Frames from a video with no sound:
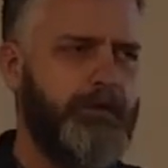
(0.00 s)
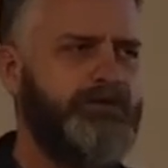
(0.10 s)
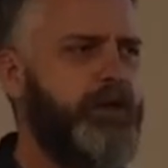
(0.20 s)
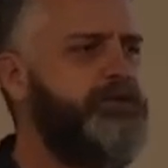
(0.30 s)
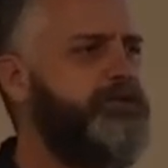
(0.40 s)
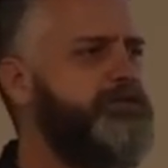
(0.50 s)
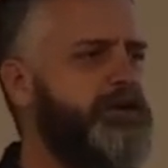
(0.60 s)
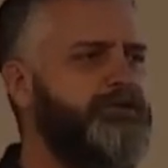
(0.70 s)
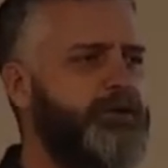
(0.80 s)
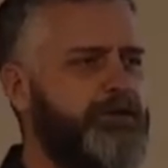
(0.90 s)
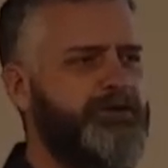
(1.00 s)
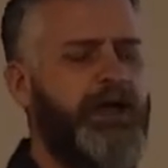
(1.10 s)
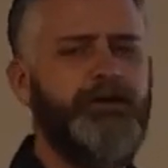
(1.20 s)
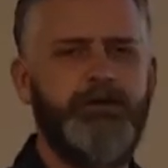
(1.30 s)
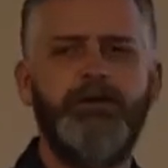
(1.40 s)
Just Crystal,
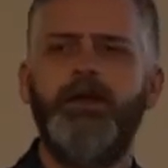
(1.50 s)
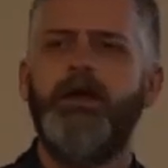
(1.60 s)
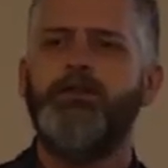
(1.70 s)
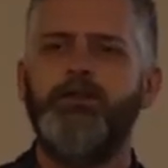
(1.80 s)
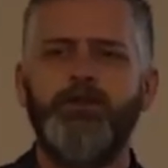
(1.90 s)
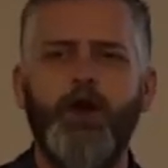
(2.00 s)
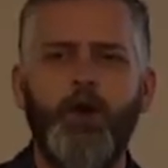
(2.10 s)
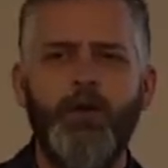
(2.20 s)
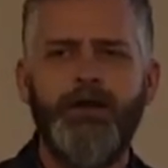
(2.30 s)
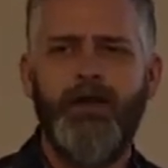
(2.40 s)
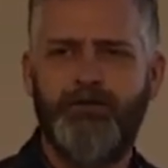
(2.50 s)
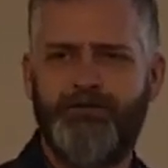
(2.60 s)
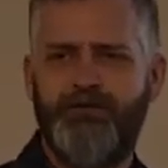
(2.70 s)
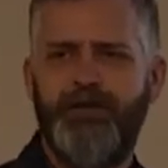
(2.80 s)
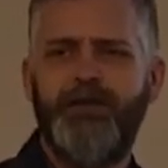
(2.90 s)
I know. No one
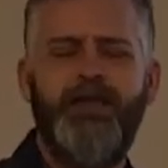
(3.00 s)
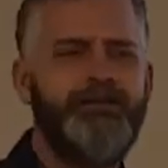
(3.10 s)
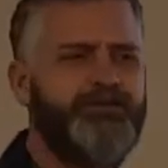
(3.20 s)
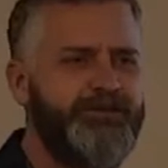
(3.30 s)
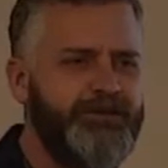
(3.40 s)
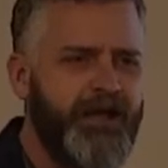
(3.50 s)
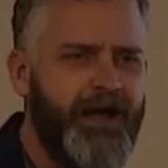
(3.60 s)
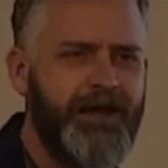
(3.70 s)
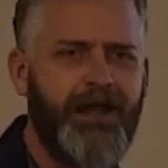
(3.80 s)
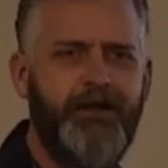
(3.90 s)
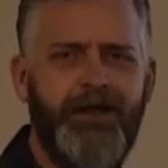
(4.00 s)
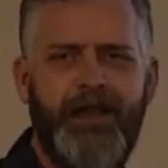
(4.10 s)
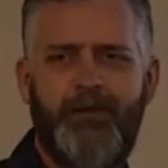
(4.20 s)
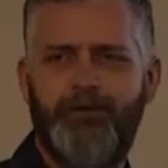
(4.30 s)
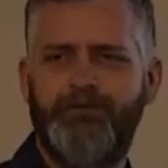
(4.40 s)
else. It's not how it
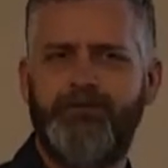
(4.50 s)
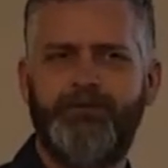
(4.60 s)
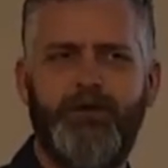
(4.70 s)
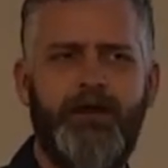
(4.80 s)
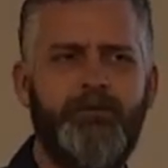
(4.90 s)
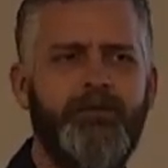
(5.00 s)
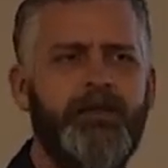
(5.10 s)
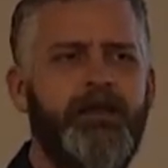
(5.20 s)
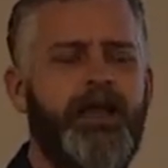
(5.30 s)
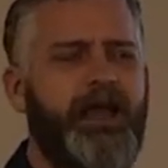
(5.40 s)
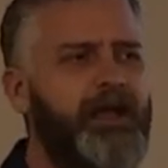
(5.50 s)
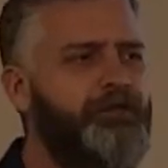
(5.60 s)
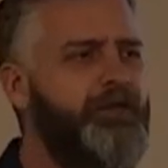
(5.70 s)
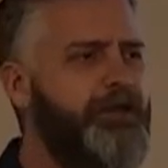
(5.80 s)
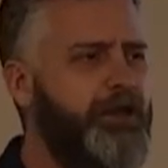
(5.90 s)
happens, right?
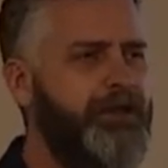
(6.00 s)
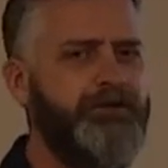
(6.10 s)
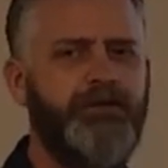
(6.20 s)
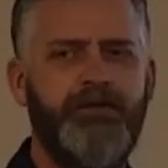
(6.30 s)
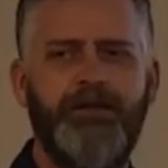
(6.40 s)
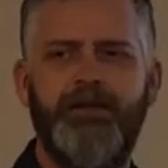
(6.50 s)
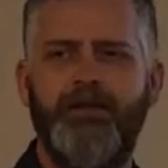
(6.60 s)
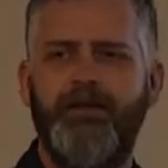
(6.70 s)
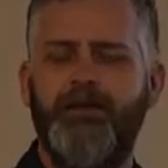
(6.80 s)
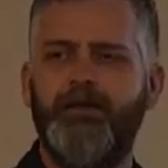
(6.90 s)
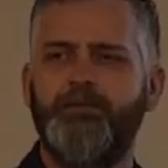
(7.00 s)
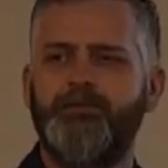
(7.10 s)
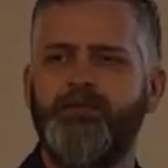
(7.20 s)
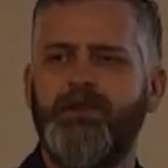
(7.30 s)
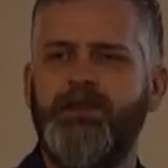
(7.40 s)
At the end,
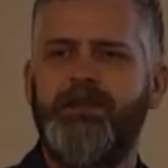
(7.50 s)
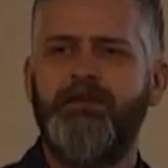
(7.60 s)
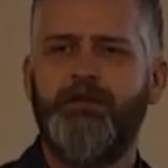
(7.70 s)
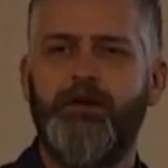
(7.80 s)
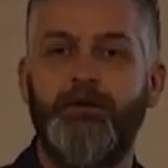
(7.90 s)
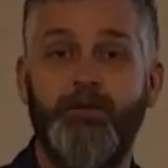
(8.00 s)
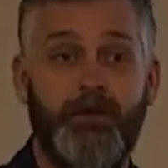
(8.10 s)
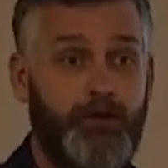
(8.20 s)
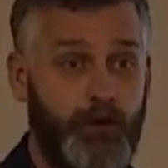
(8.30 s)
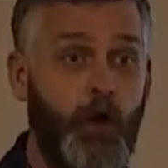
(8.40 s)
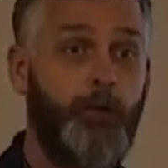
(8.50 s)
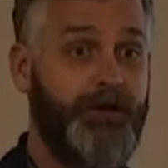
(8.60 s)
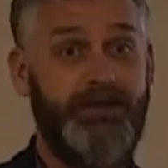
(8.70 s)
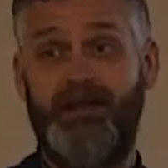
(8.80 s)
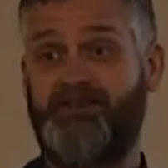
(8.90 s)
either
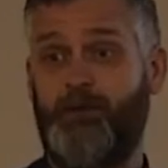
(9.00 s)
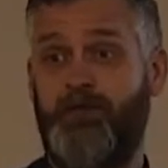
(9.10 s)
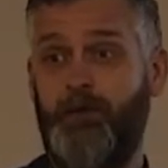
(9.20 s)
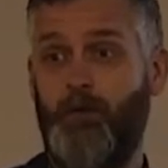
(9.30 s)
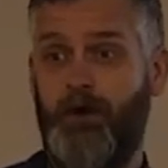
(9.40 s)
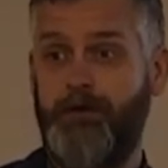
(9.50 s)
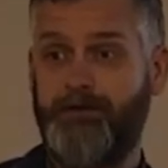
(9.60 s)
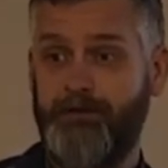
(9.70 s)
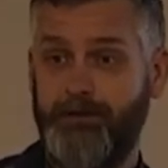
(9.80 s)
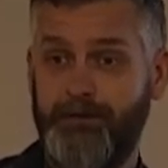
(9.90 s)
nobody gets what they want,